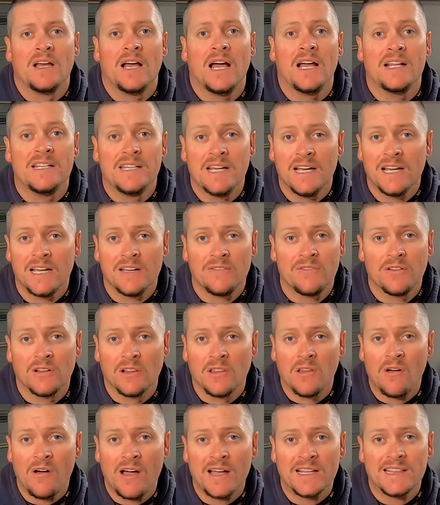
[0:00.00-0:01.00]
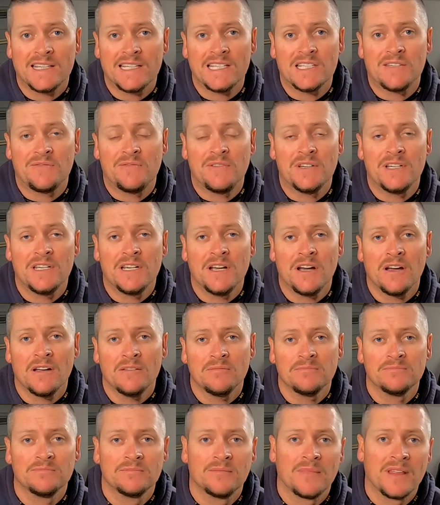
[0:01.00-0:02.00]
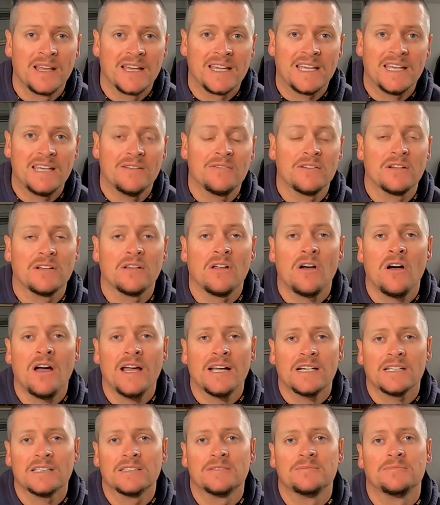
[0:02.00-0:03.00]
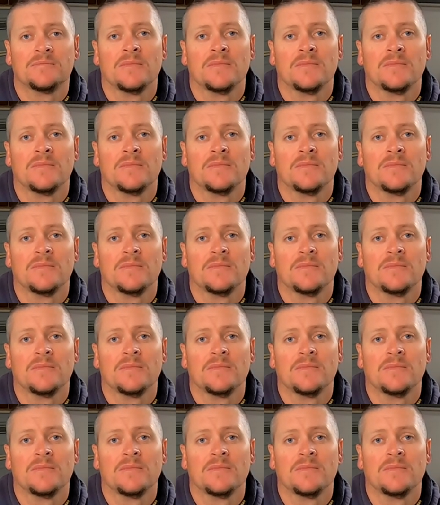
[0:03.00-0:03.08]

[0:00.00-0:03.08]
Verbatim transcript: And yeah, if you like this video, give it a like.